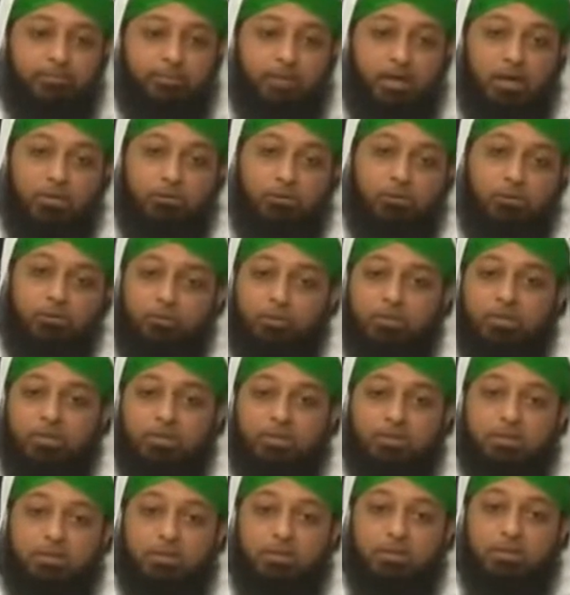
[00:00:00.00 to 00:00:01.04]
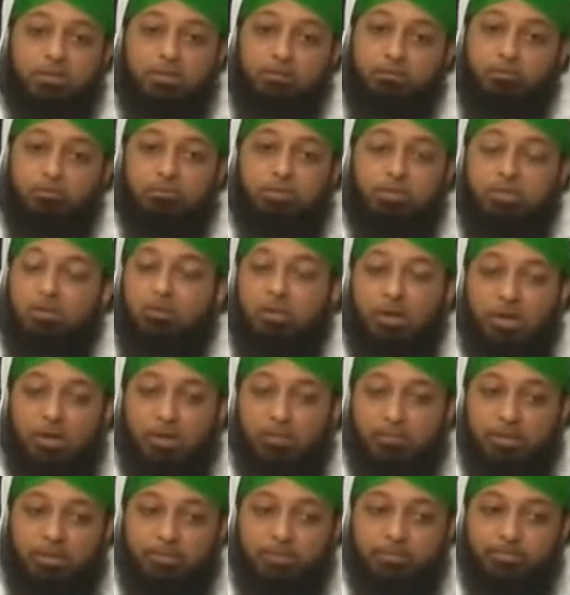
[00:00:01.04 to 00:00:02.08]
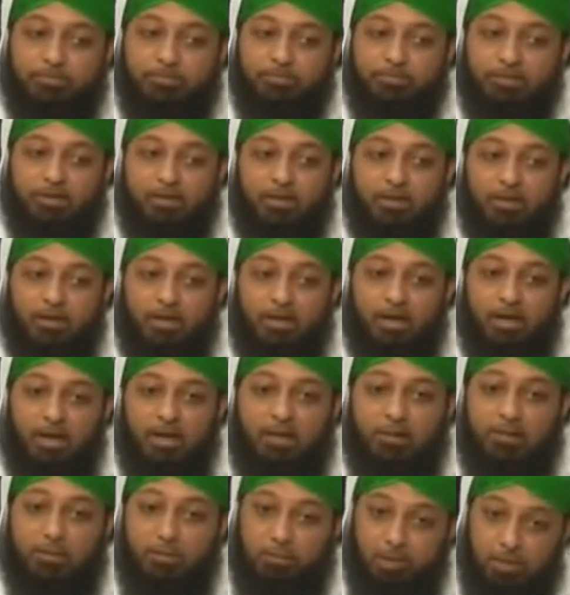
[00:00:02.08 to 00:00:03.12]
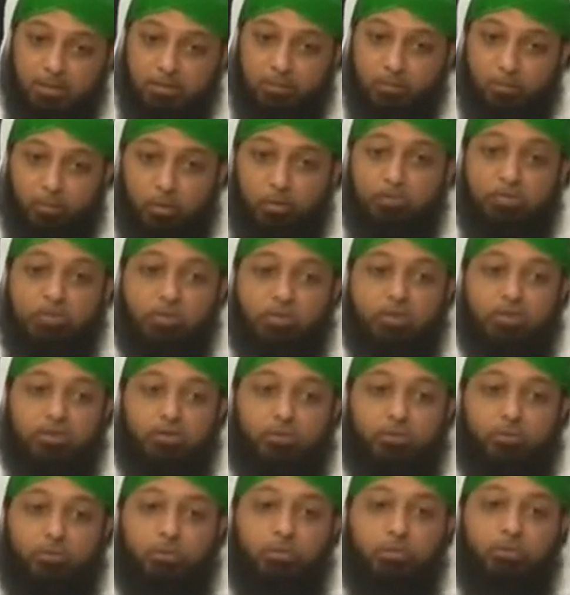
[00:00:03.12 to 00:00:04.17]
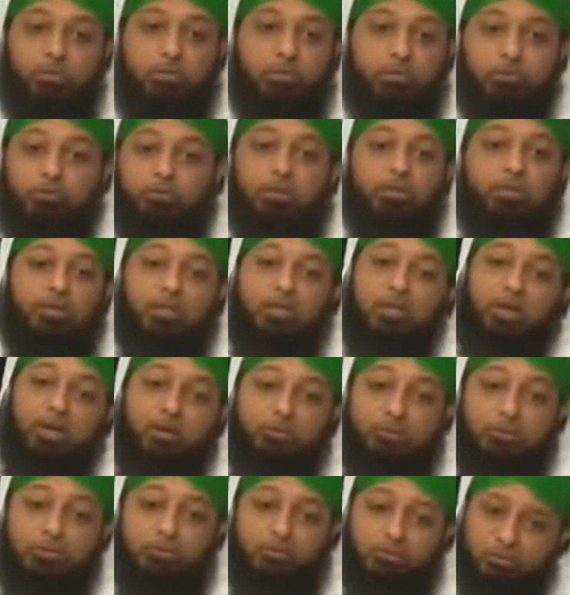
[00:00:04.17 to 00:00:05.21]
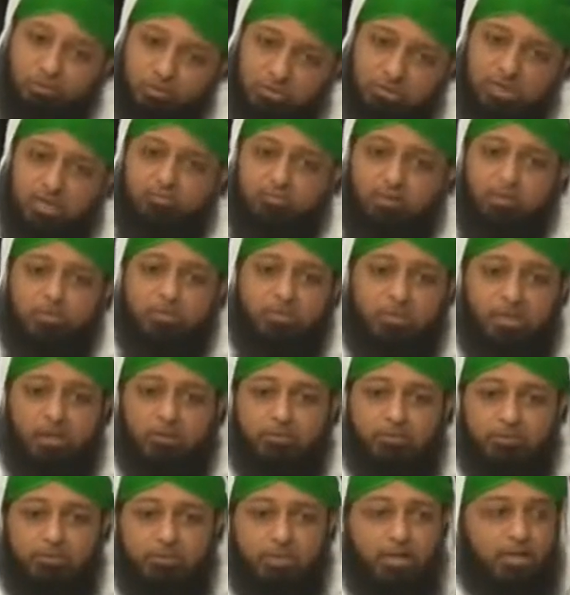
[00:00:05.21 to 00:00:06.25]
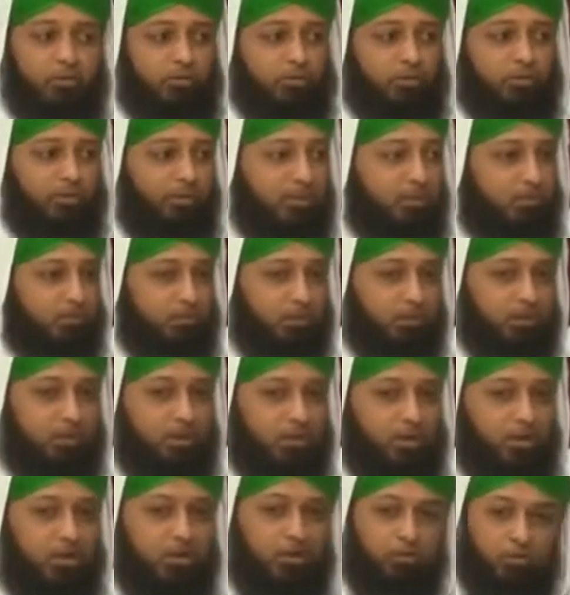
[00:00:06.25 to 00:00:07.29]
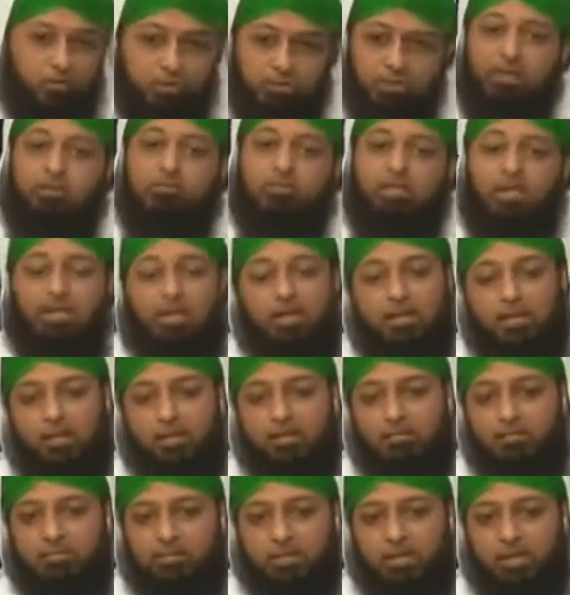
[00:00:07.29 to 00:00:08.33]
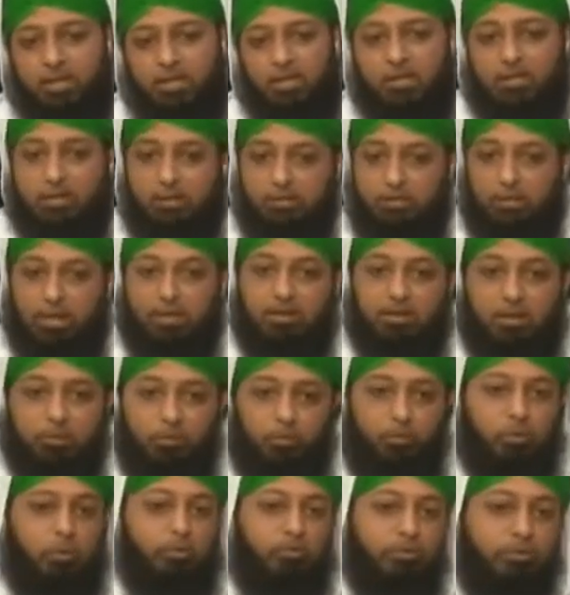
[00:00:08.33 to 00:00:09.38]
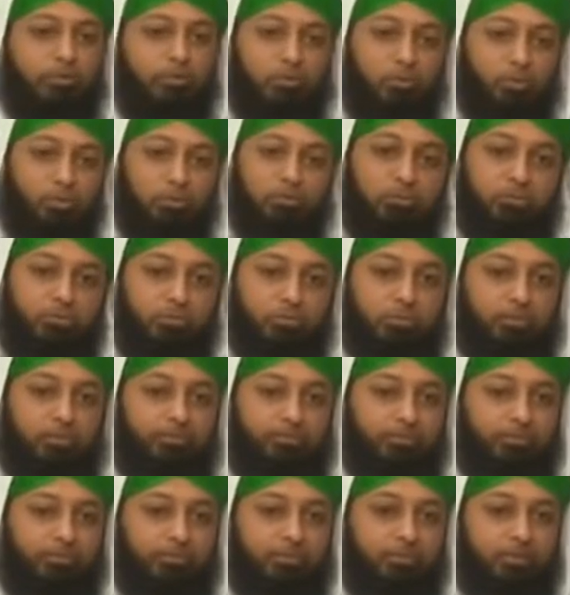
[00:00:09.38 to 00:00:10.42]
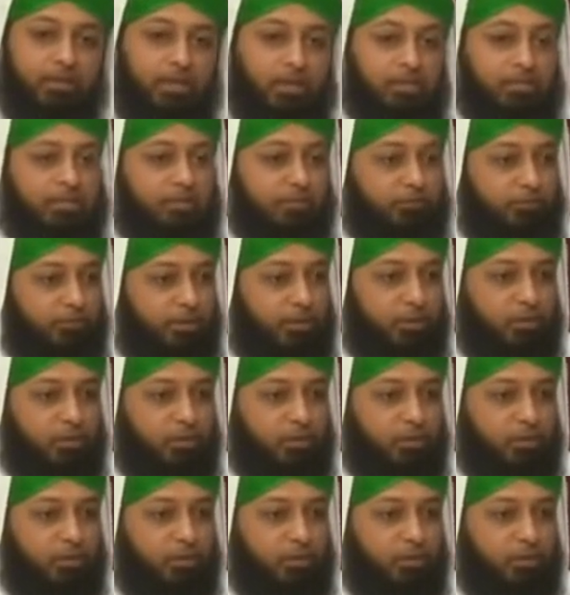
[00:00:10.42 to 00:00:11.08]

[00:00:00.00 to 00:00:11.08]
are you all with the Muslim army? And they made a promise that we will not join that army. To save themselves, as we have mentioned, to save their lives, they made that promise not to intervene,